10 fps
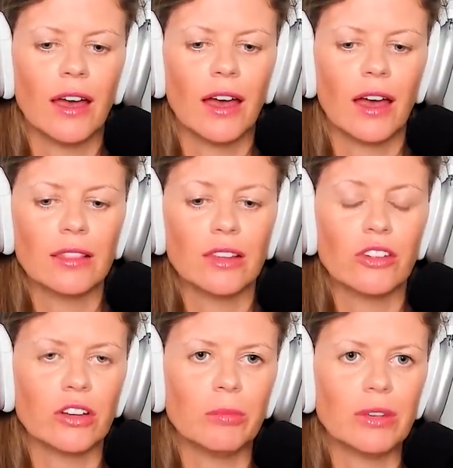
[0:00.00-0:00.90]
uh,
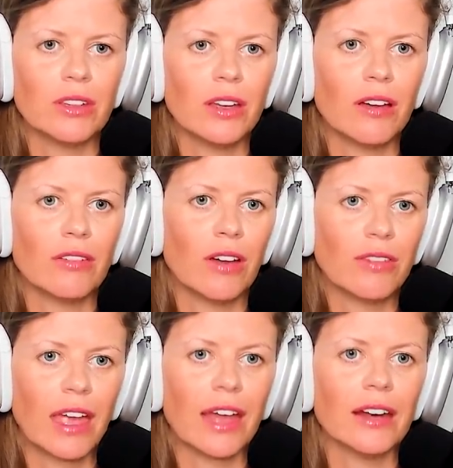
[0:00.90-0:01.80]
legitimacy of,
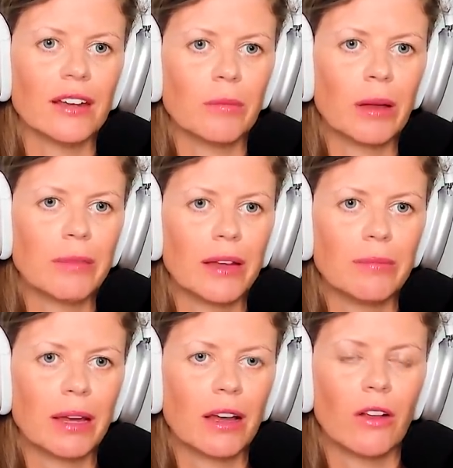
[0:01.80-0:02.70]
of Canada by, by,
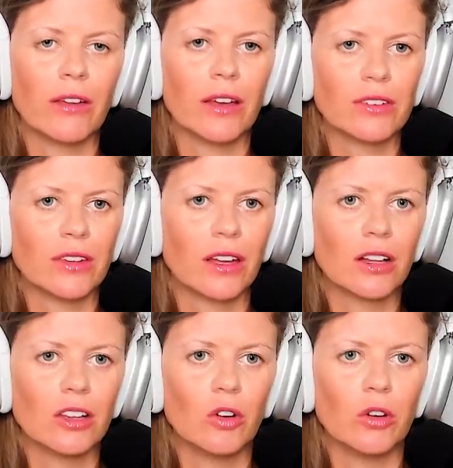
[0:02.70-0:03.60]
by calling us a
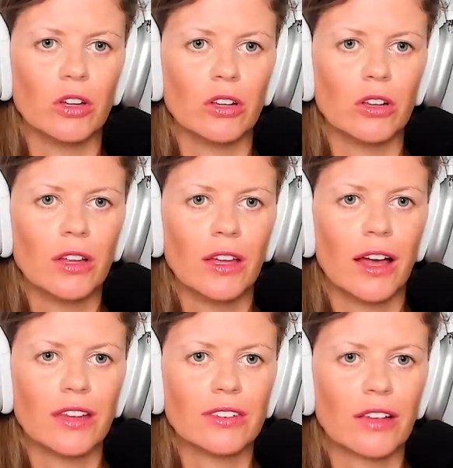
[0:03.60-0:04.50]
colonial
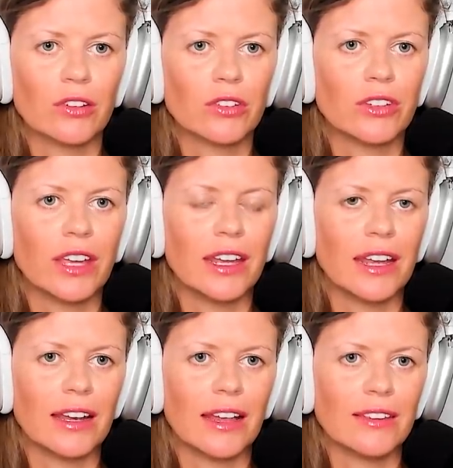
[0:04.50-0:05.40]
uh, settler state
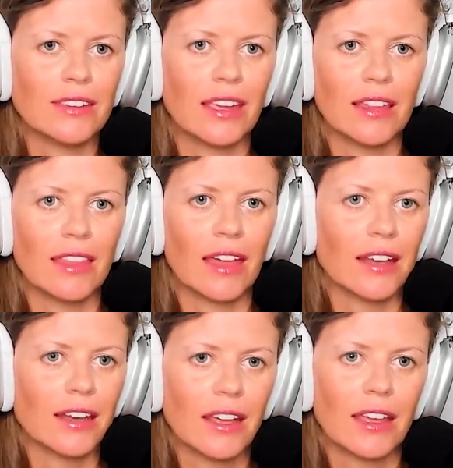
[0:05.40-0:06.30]
and, and saying
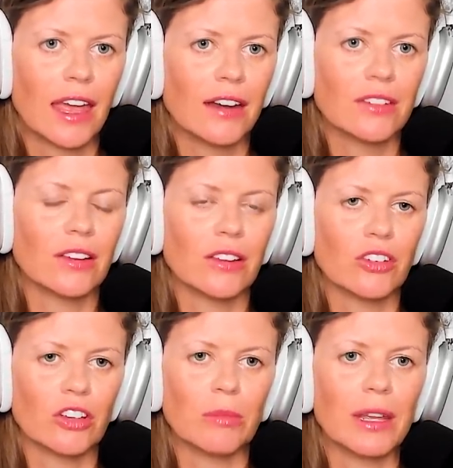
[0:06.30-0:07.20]
that Canada is
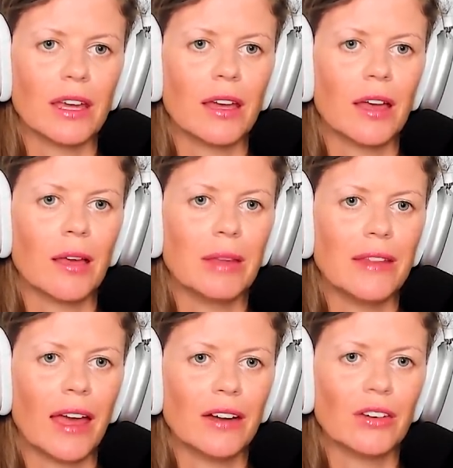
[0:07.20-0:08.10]
illegitimate. Uh, uh, I
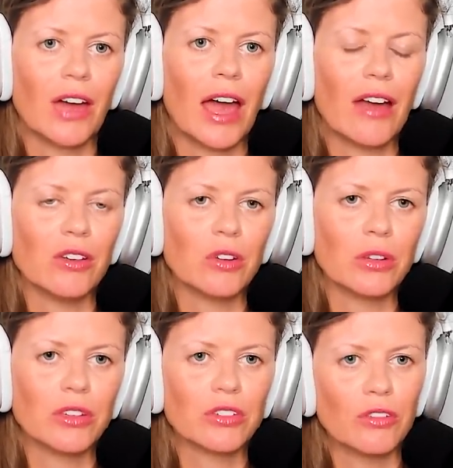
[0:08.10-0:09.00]
mean, I don't know how you can
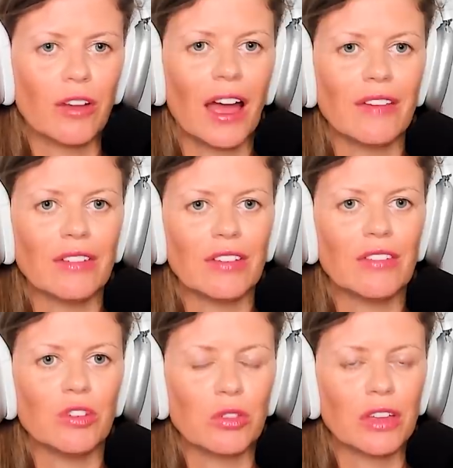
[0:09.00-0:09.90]
really survive if,
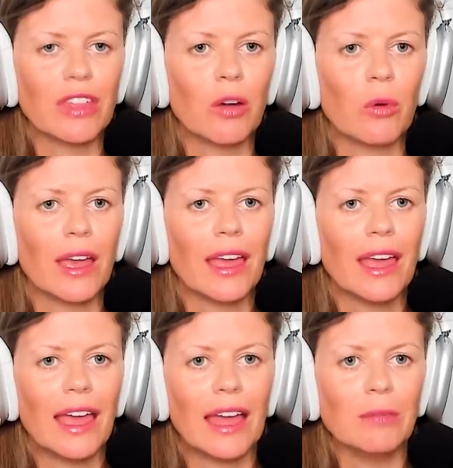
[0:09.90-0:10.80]
if you think that way.
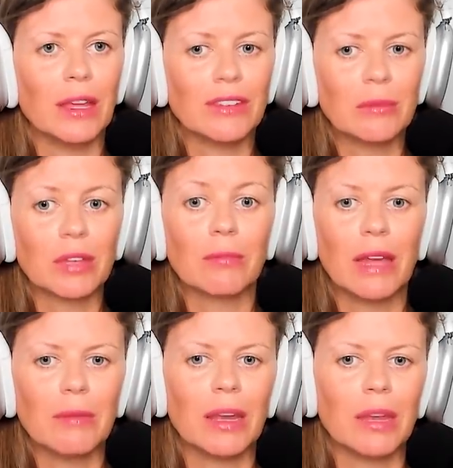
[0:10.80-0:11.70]
And it seems like
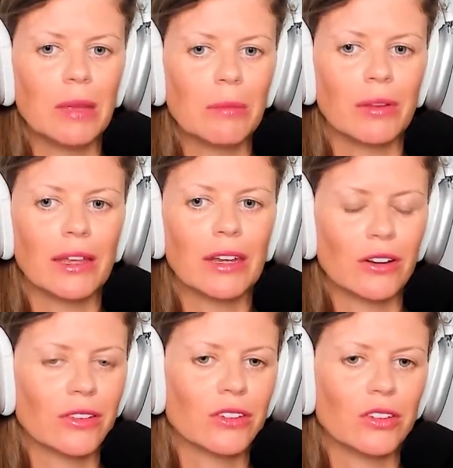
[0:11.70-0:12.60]
many many people in
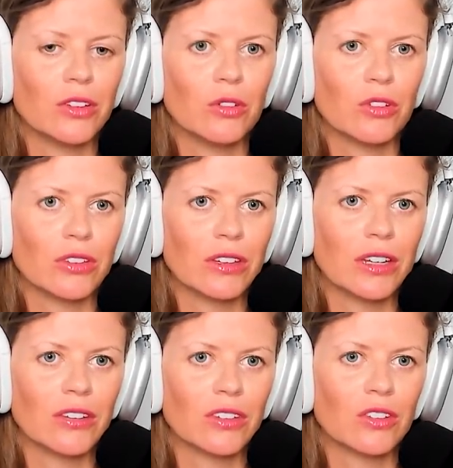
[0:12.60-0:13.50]
our institutions,
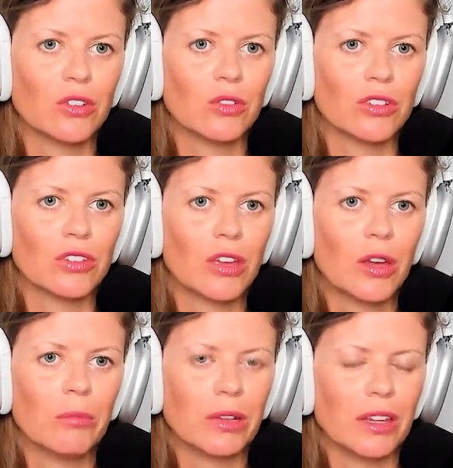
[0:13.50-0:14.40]
leading institutions,
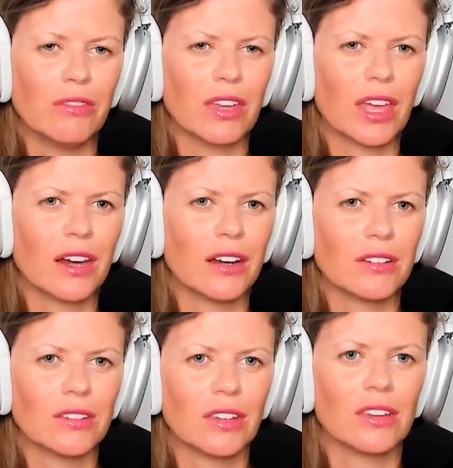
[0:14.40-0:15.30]
believe that Canada
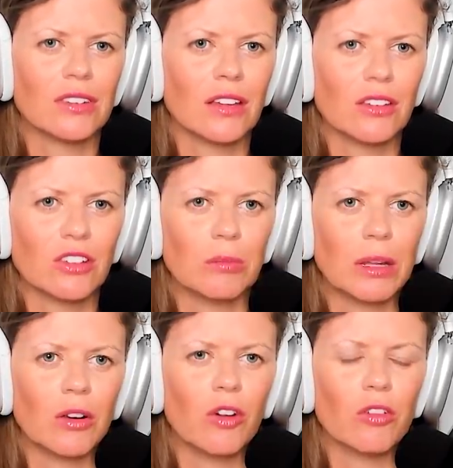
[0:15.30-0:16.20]
is, is
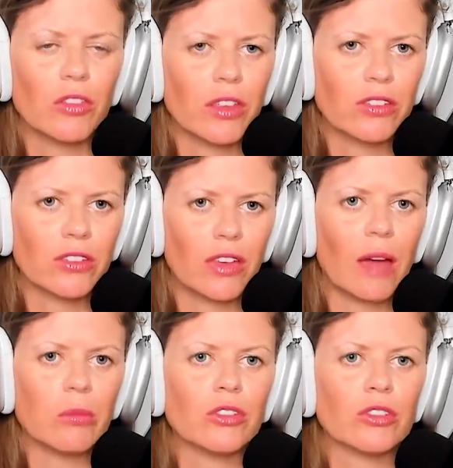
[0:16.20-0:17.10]
illegitimate over this
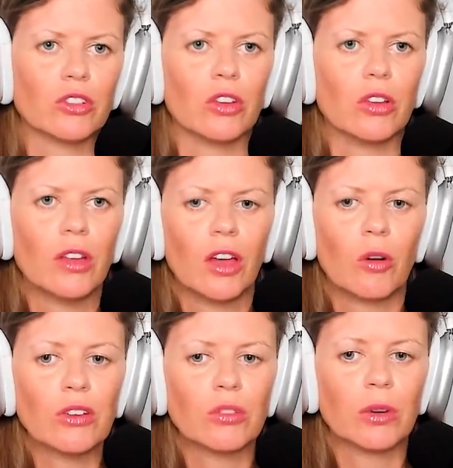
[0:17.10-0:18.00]
Aboriginal
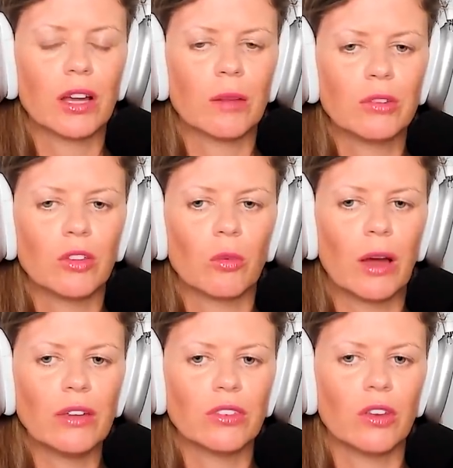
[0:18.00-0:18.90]
question. When it comes to the
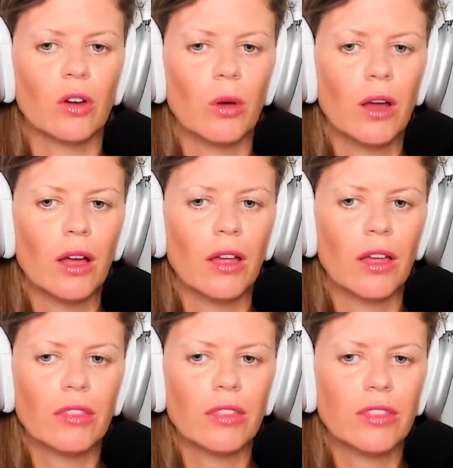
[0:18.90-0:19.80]
West, though,
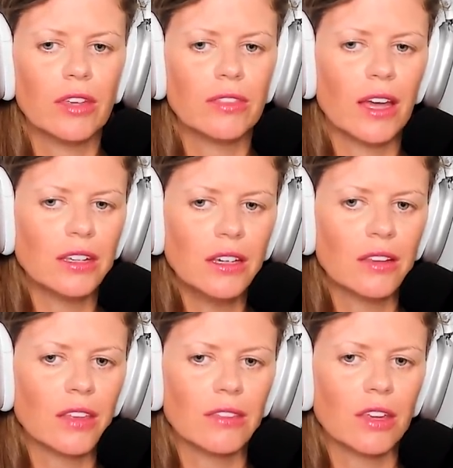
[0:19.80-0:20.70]
the the
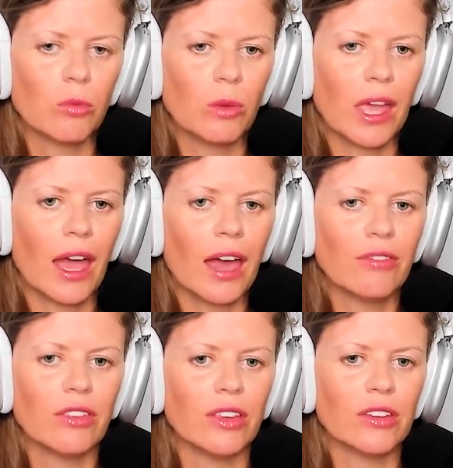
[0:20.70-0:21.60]
idea that, that we
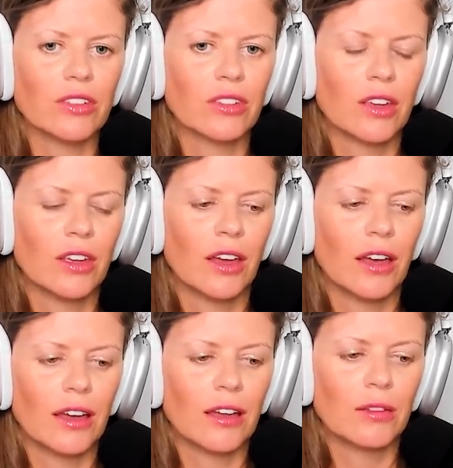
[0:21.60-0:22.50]
have this uh,